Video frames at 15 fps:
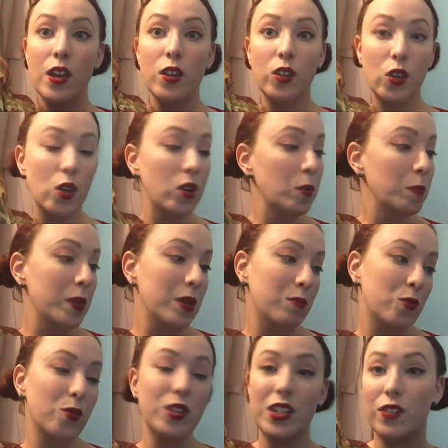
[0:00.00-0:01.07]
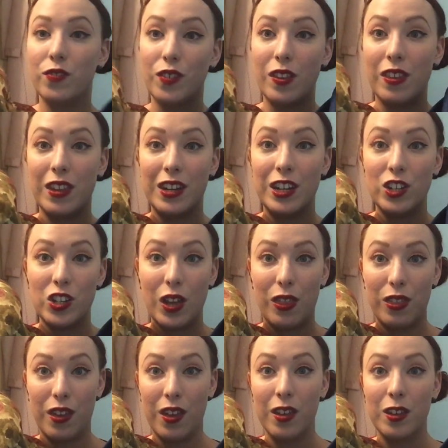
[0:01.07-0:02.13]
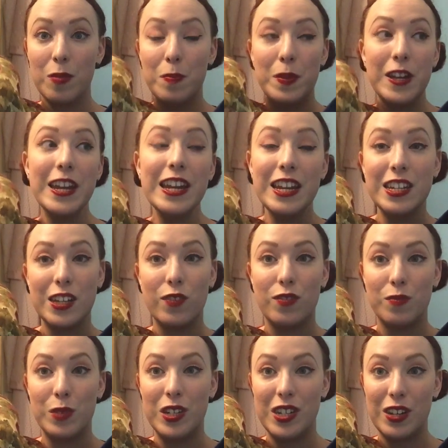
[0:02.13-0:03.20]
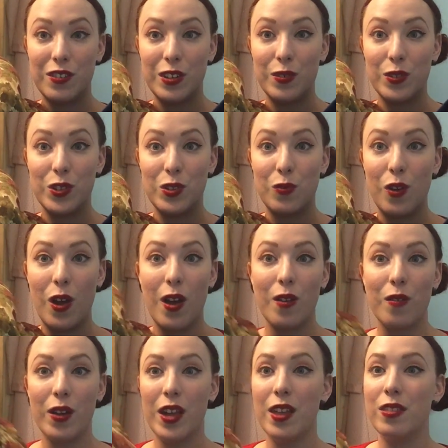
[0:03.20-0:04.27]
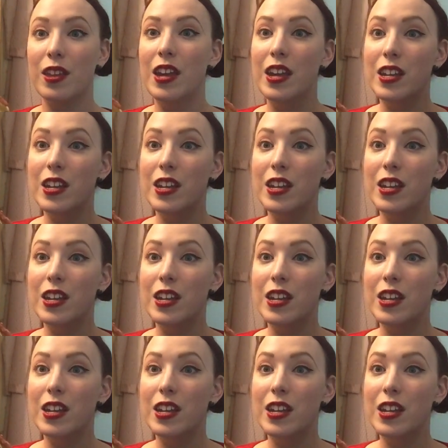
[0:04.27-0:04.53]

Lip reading: Couldn't be more different than each other, completely different materials to work with,